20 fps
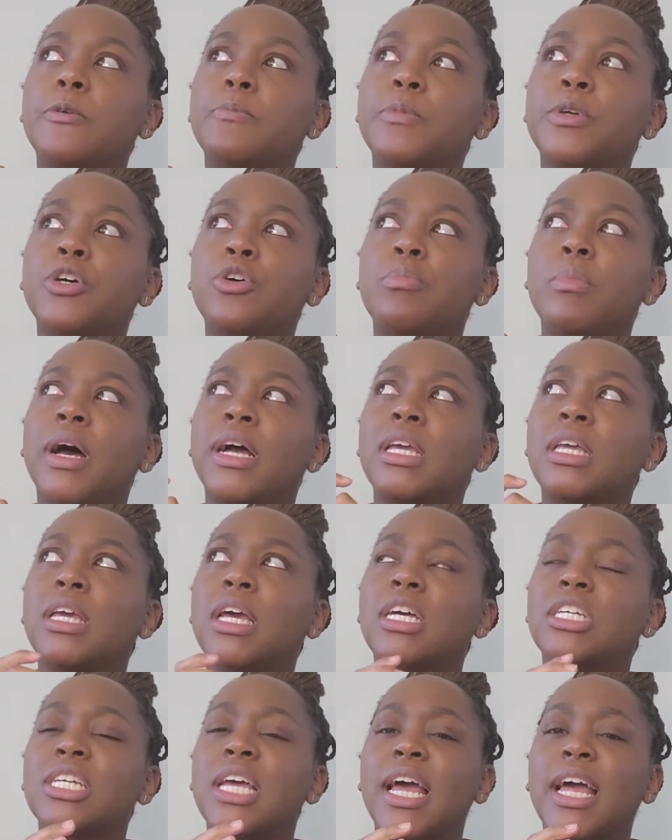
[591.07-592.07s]
Il
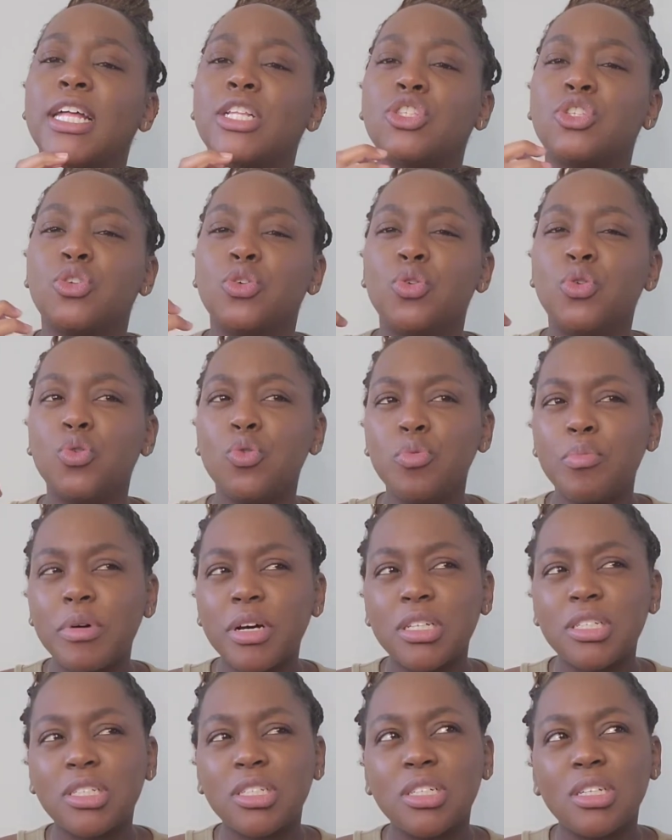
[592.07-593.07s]
Makiage had too
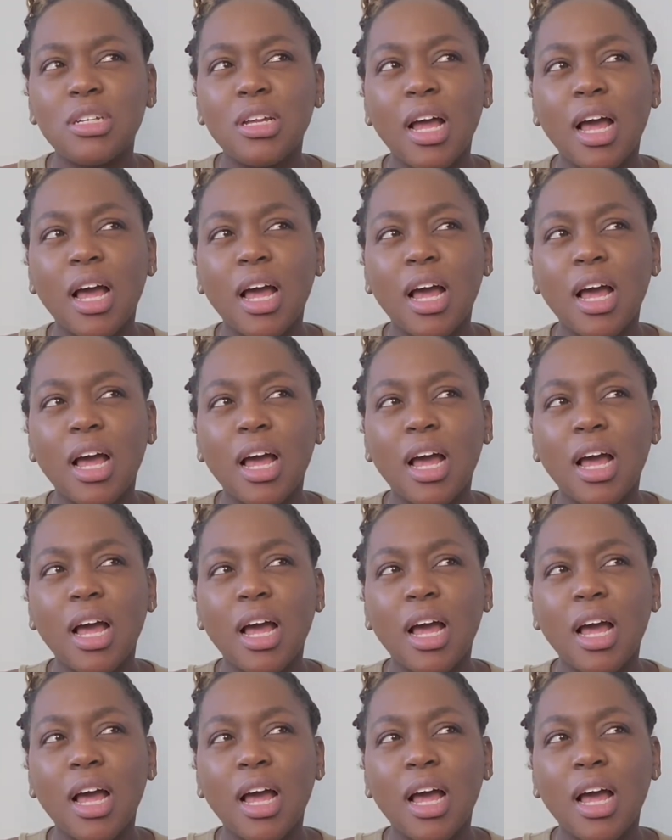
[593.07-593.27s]
much,